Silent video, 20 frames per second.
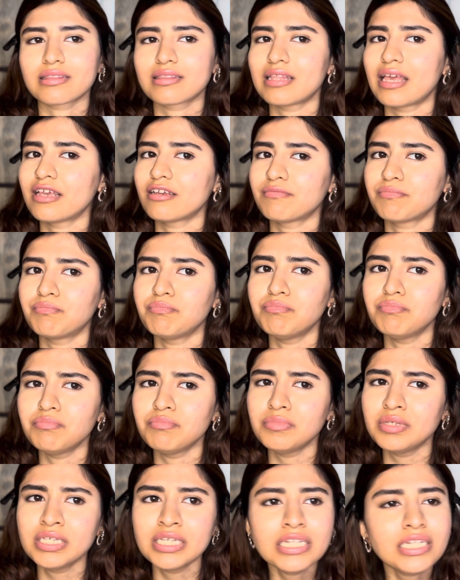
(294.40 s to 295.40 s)
like
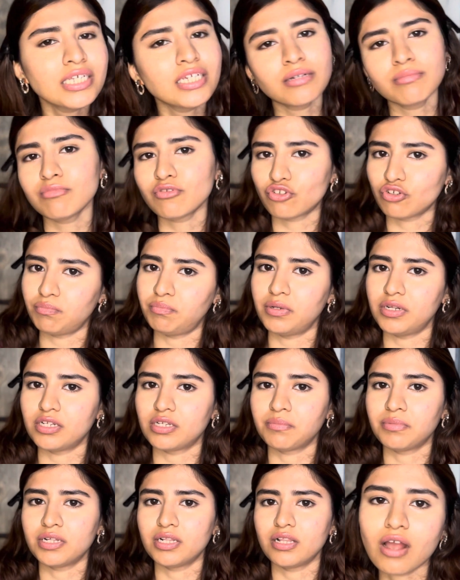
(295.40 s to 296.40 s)
medium to
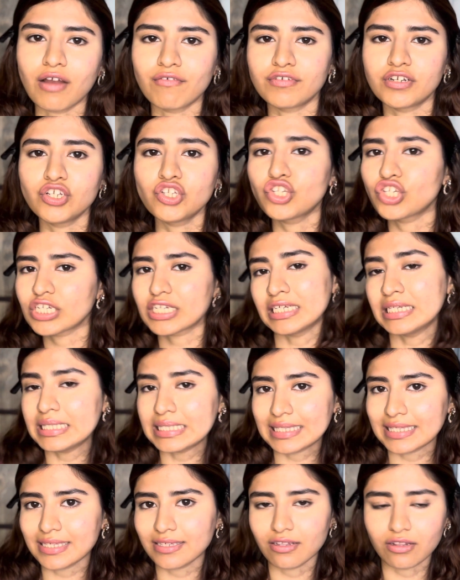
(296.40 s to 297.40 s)
buildable coverage
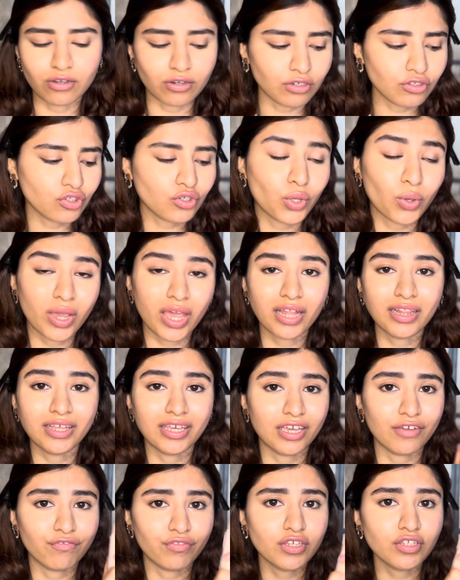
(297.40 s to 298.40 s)
concealer, so you can
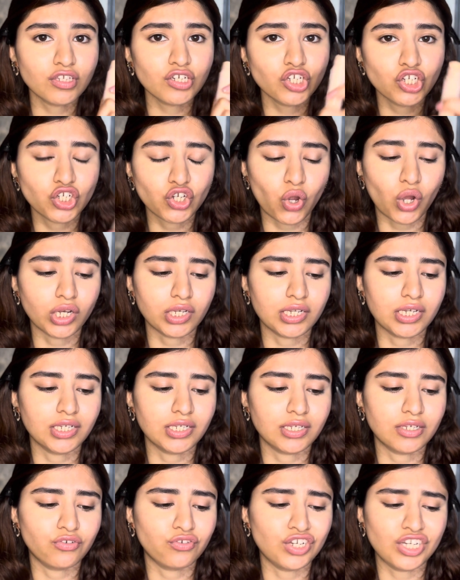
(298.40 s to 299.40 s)
give this a shot. It
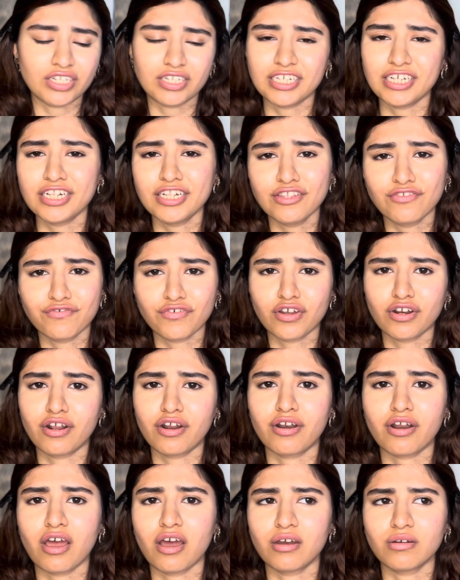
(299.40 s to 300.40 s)
retails for
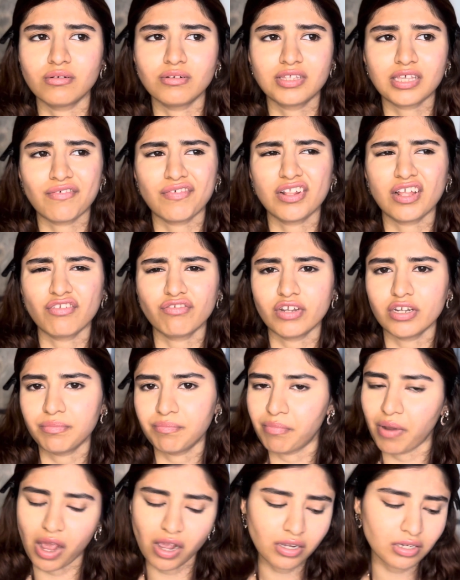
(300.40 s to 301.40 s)
around
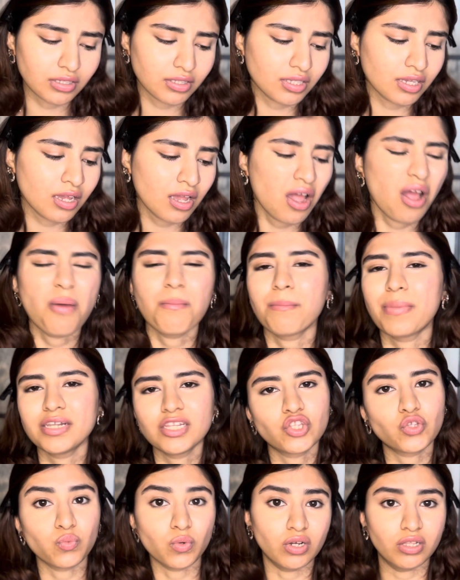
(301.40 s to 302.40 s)
700 bucks, but
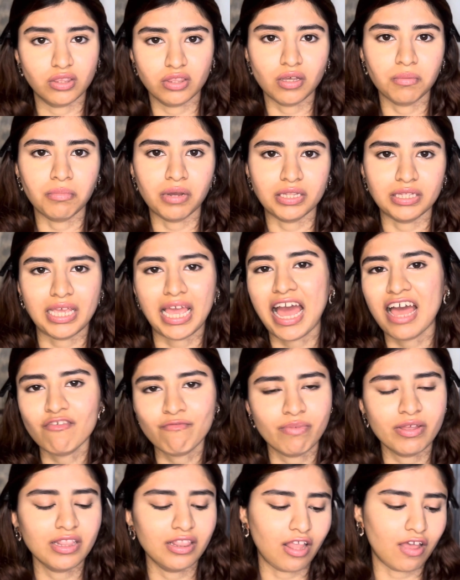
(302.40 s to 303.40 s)
it's worth the money. I've
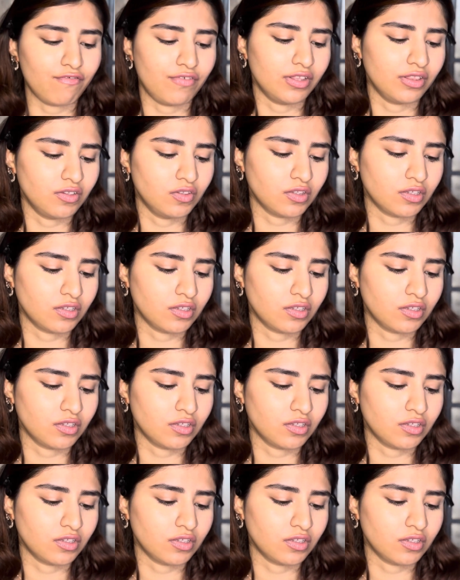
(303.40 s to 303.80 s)
been loving this